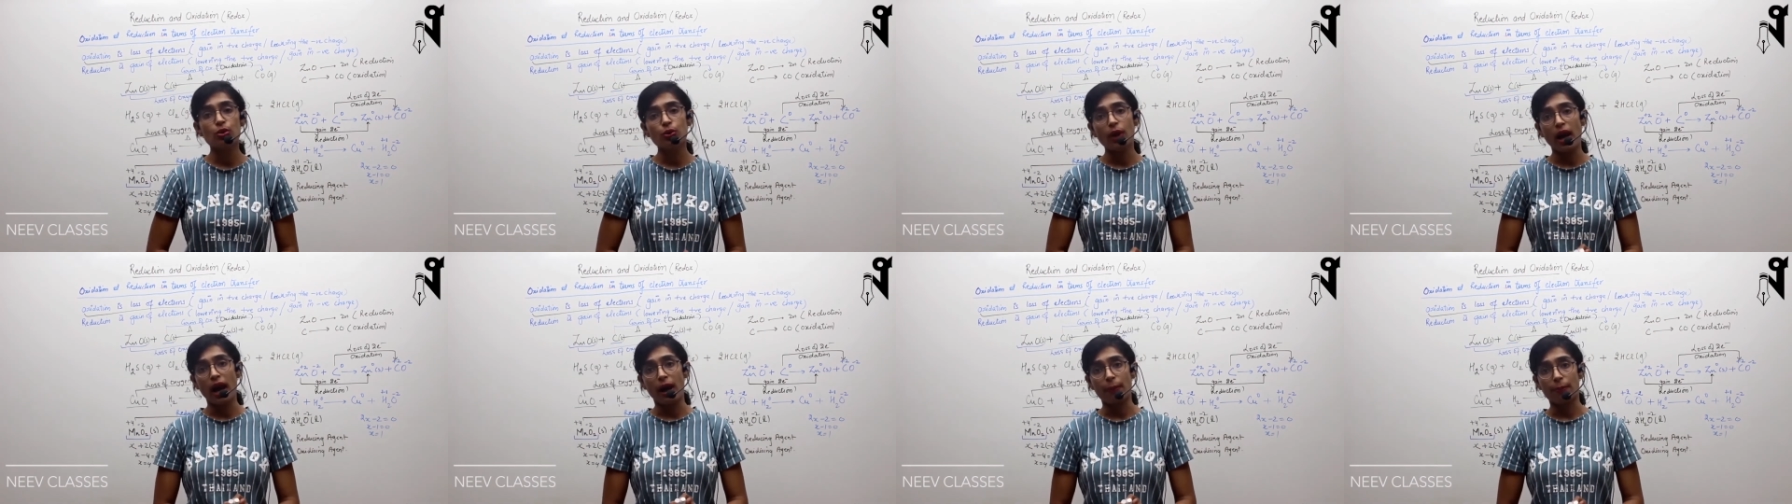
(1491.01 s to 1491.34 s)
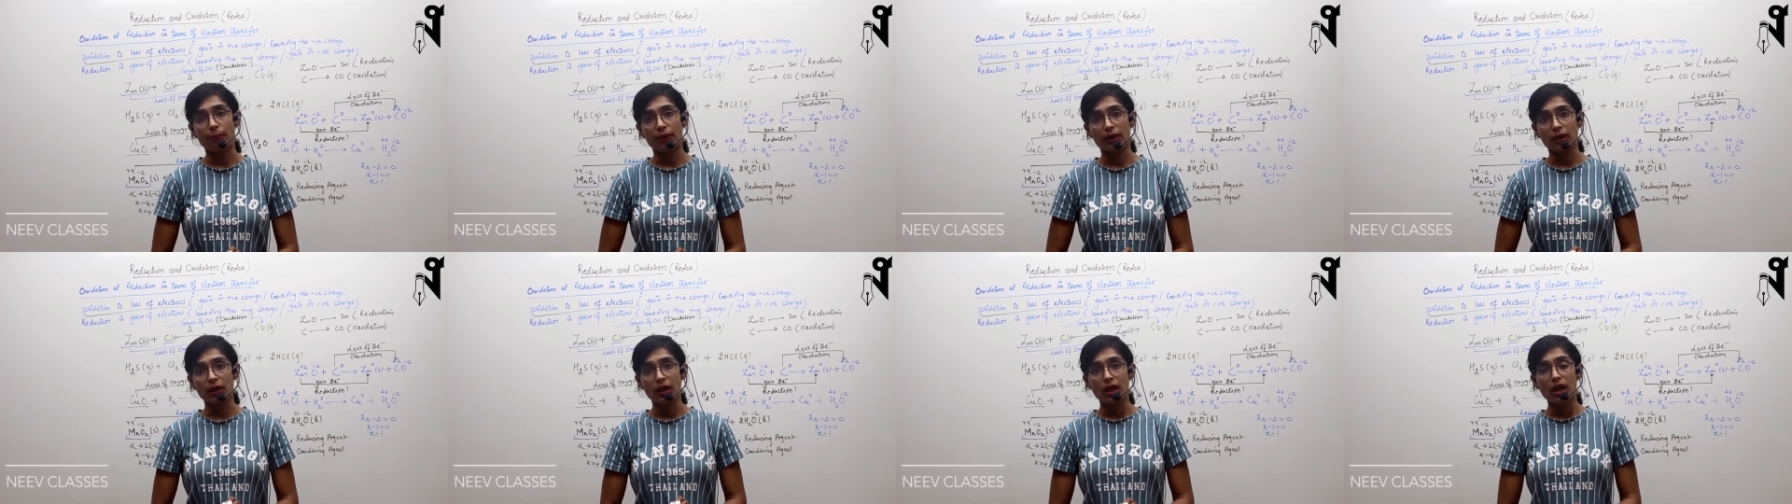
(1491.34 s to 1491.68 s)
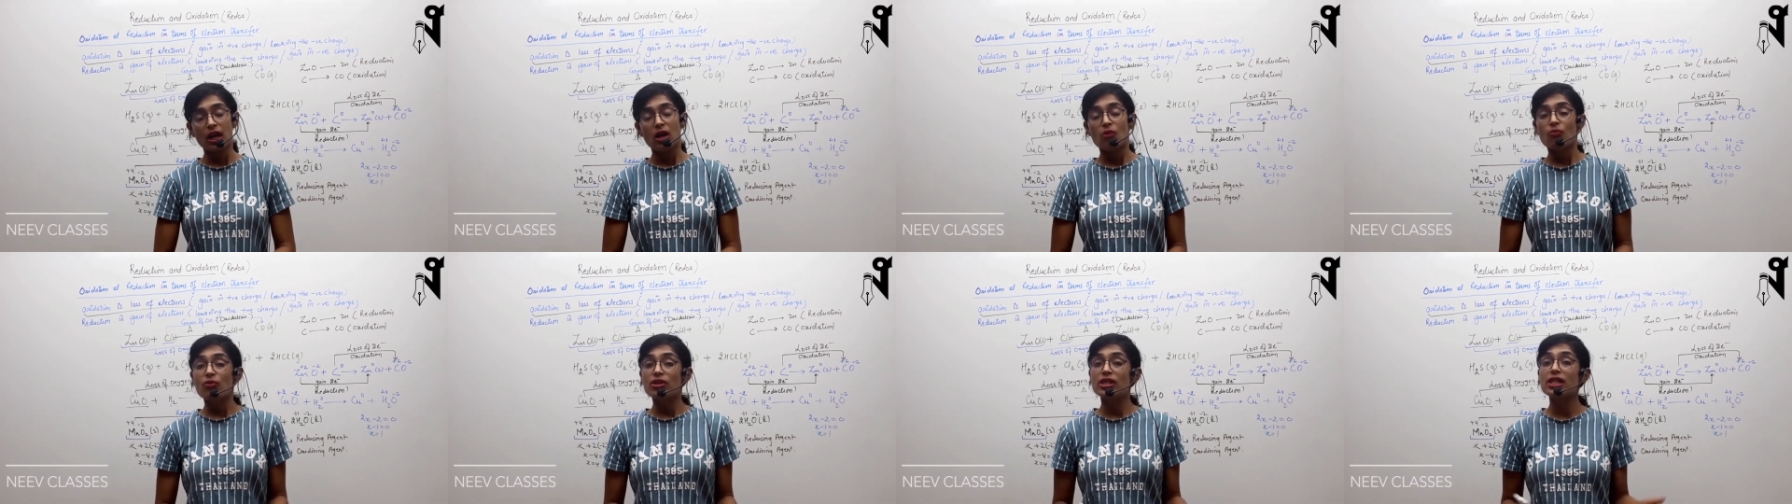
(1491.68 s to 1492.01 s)
to happen,
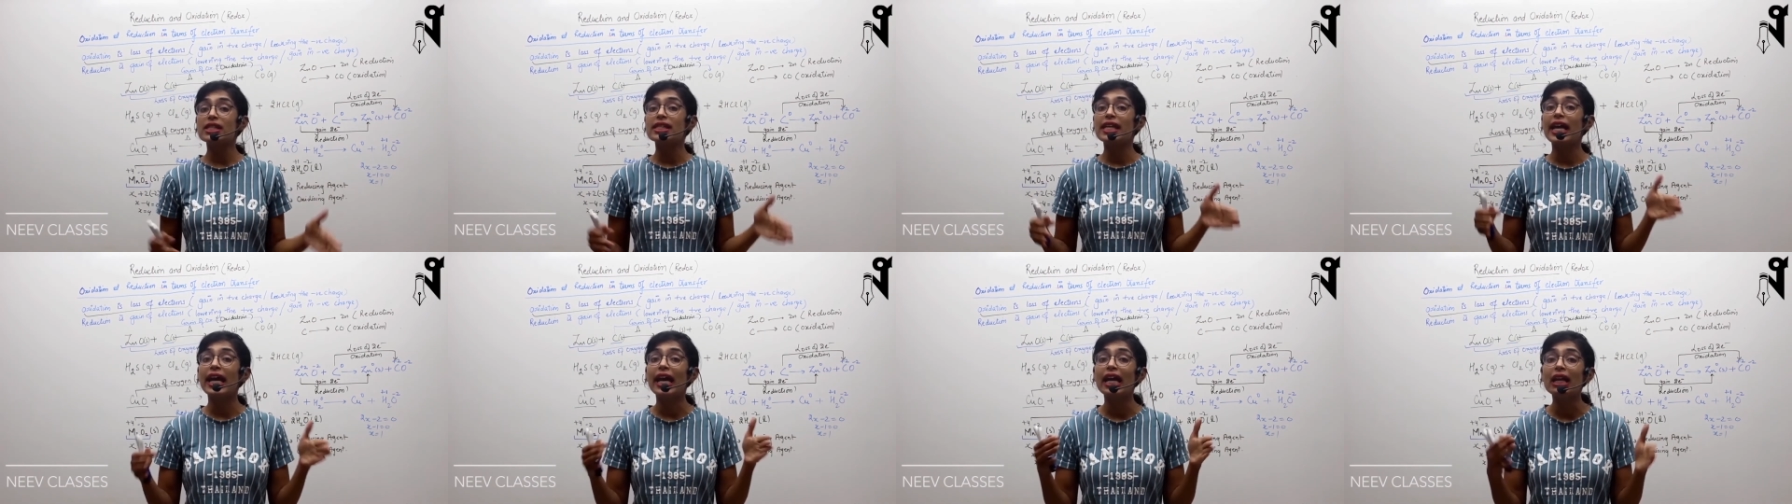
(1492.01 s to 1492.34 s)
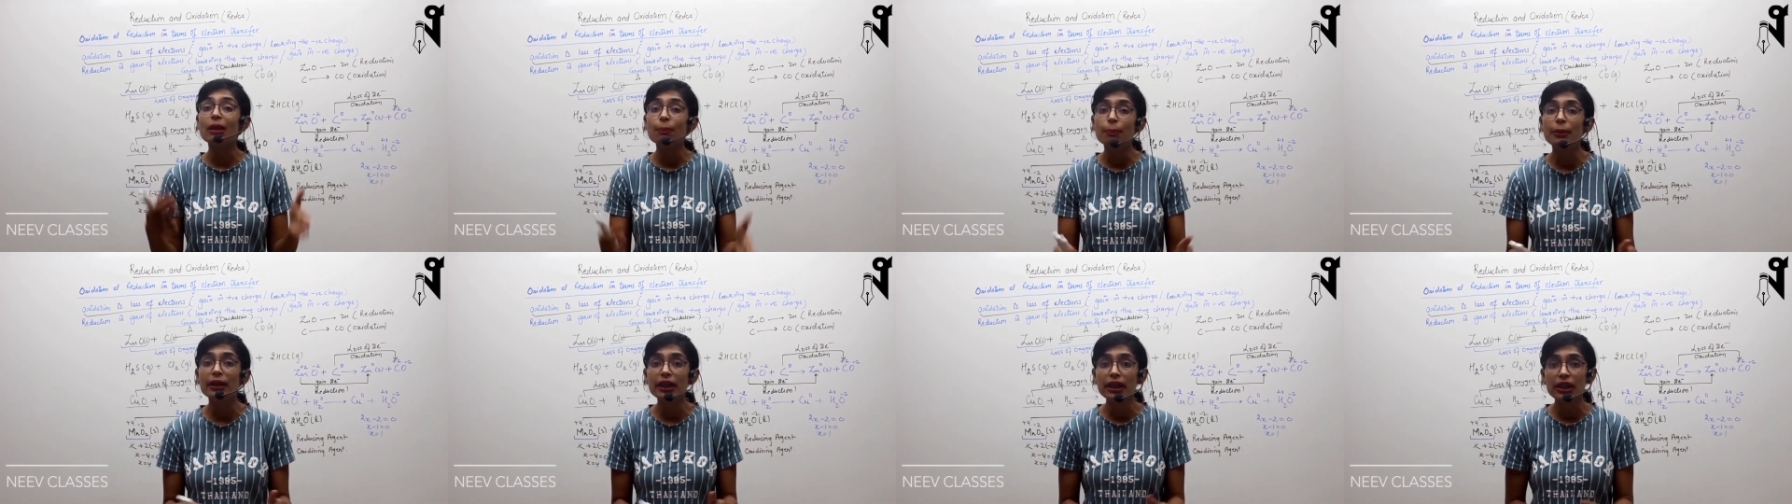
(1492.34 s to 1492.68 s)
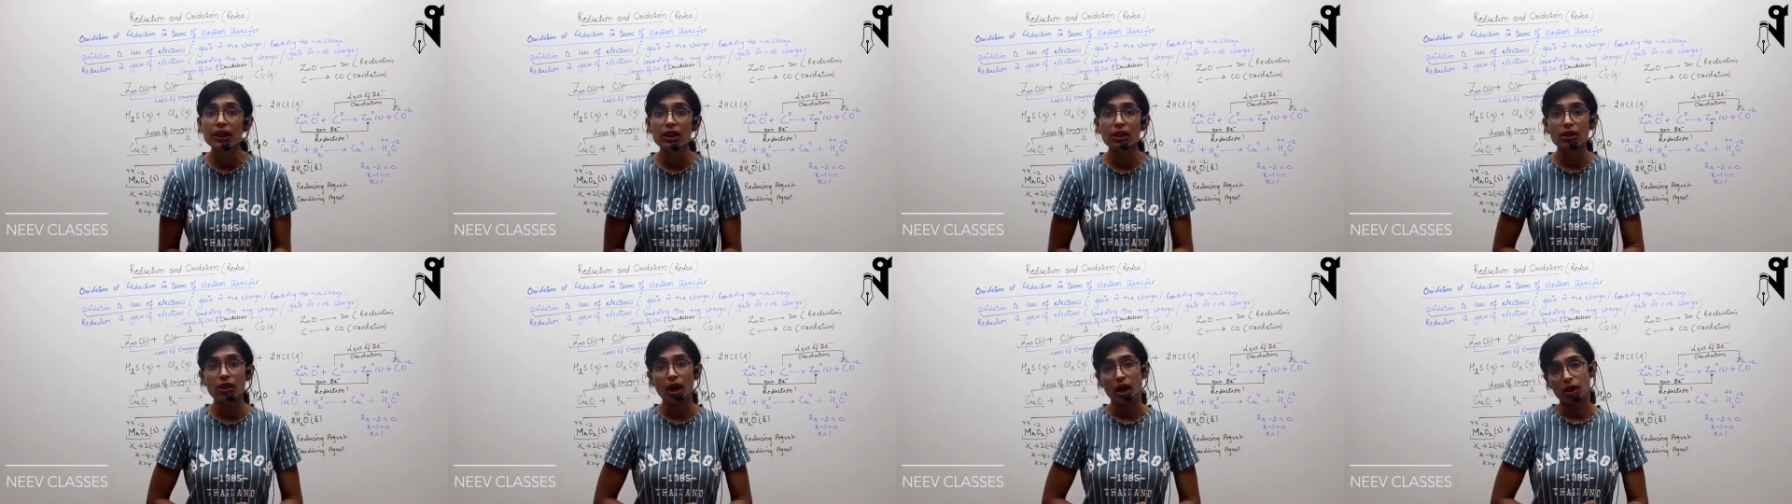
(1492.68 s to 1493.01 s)
which is helping
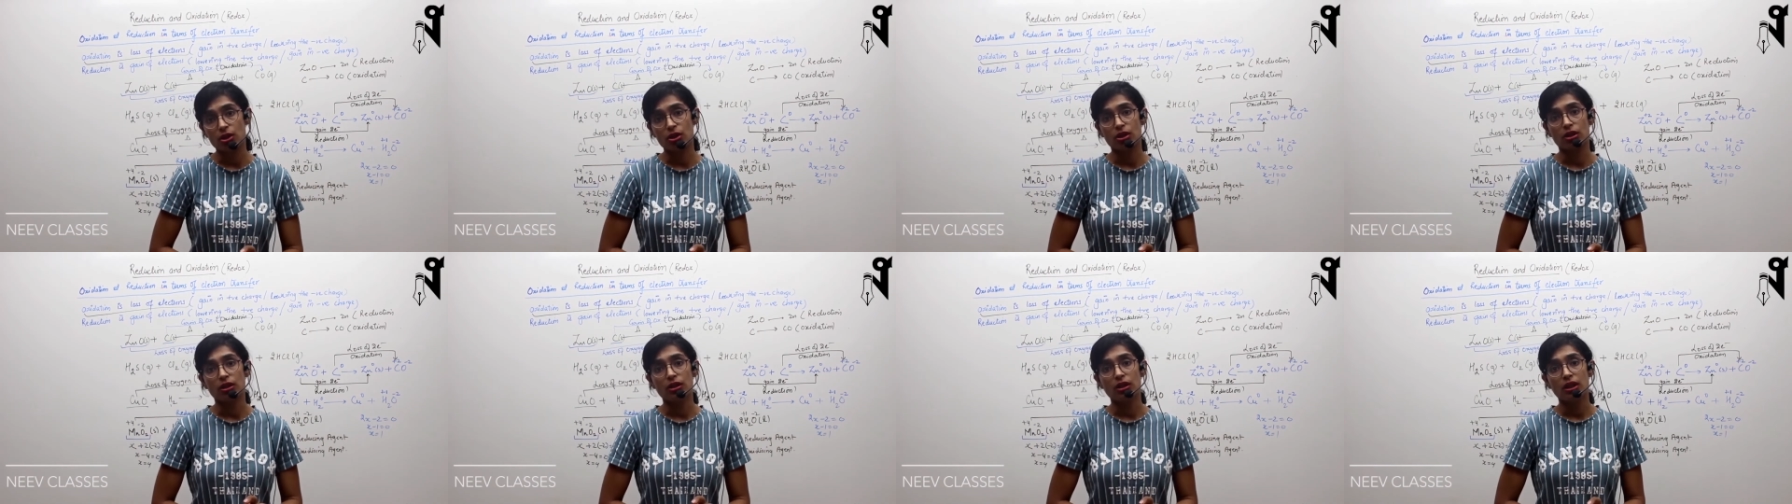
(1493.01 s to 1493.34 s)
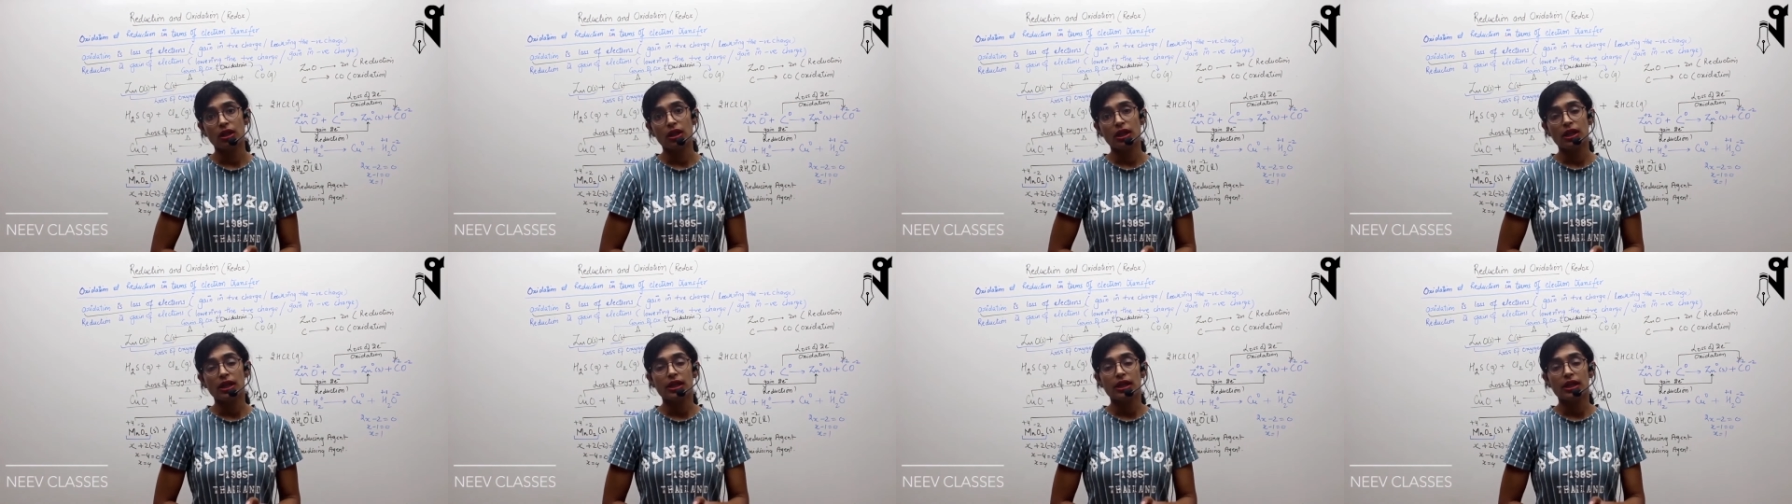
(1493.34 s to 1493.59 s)
in reduction,